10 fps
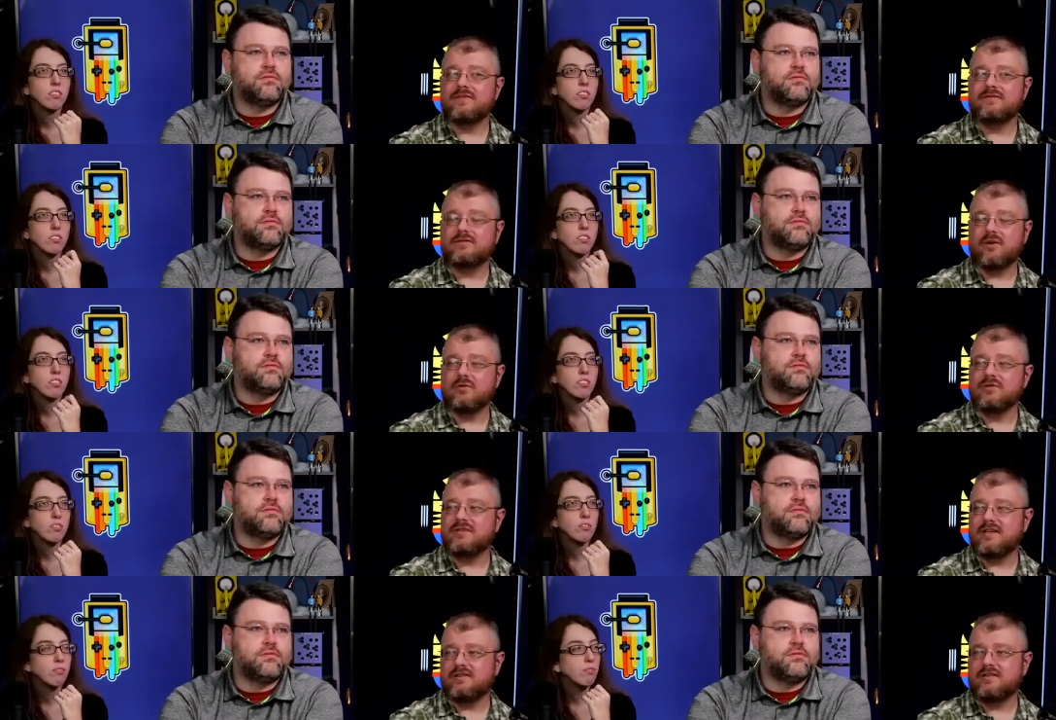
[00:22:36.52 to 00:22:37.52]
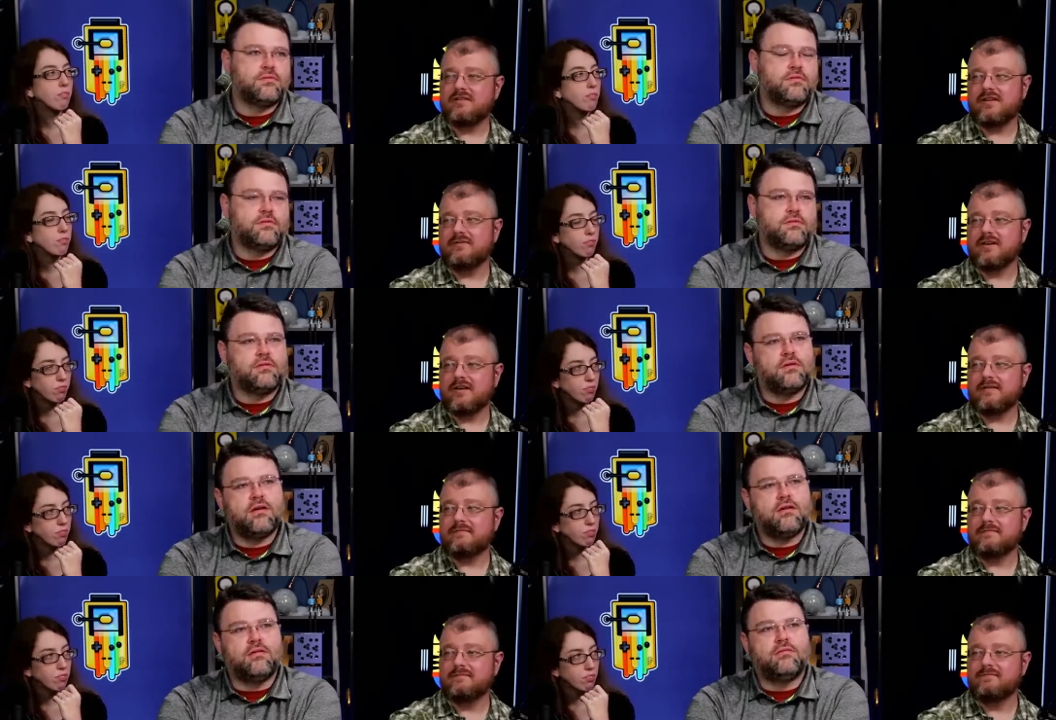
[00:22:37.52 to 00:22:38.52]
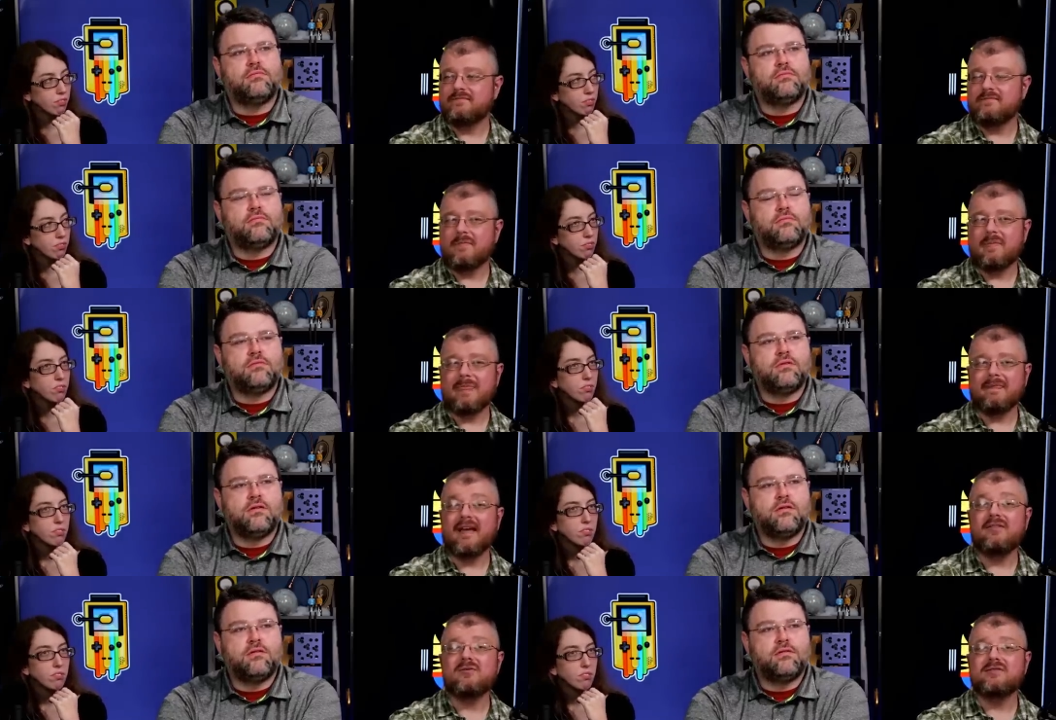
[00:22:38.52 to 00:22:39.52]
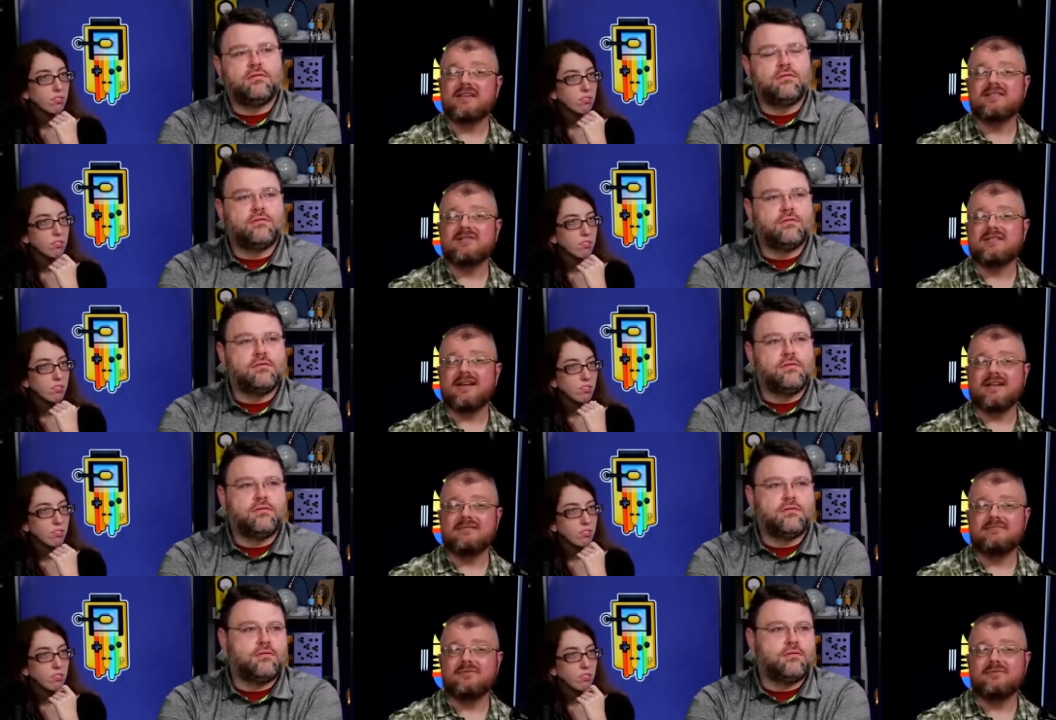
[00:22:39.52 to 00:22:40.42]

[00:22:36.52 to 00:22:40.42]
Speaker 1: Star Wars section that they've got. Oh, and those things are like